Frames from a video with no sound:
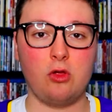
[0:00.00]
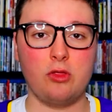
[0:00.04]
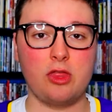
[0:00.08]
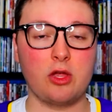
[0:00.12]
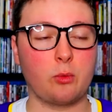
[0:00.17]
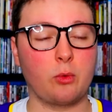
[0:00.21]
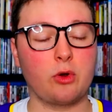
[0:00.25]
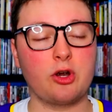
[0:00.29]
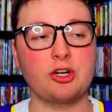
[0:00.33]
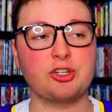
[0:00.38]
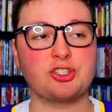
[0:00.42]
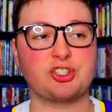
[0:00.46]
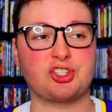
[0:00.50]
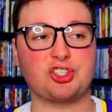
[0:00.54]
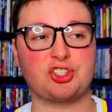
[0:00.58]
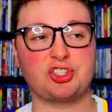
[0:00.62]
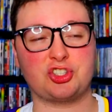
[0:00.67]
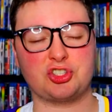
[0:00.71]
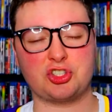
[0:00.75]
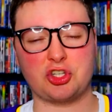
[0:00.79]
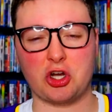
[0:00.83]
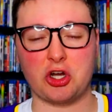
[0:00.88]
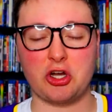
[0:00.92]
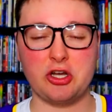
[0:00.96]
There were
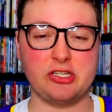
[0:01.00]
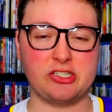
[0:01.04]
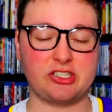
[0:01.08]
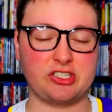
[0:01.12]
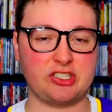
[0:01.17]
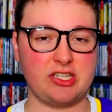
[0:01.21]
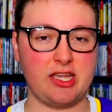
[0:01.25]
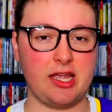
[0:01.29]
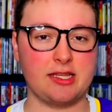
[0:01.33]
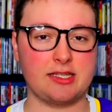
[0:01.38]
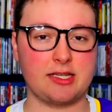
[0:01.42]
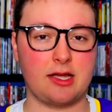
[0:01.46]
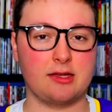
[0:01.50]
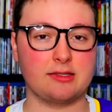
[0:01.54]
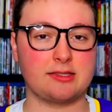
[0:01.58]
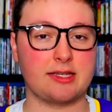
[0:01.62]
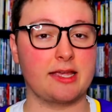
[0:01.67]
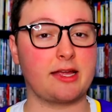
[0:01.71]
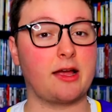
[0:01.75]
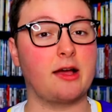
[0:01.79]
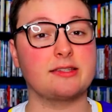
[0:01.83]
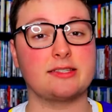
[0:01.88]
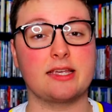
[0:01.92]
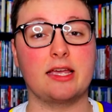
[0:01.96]
certain scenes I was
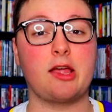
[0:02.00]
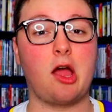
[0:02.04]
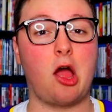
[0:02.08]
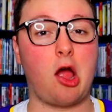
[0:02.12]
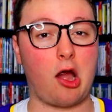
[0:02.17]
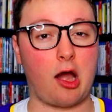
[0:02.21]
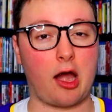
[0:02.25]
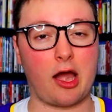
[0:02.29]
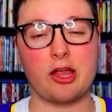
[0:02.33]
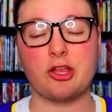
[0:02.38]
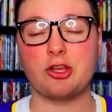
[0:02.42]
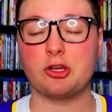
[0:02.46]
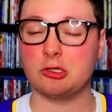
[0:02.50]
like, all right,